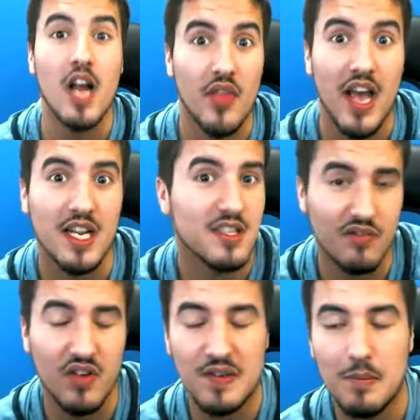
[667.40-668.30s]
got that. It's
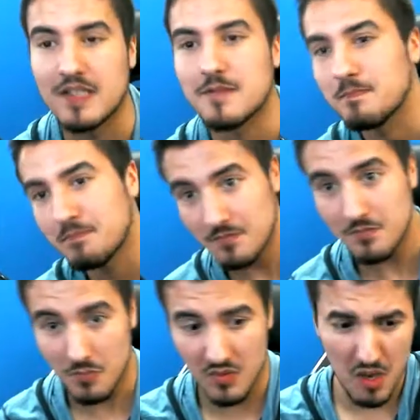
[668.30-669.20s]
like 50 bucks.
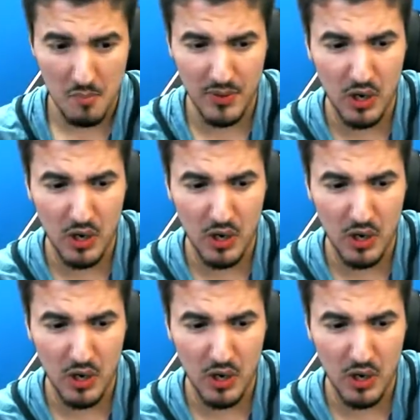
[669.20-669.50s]
But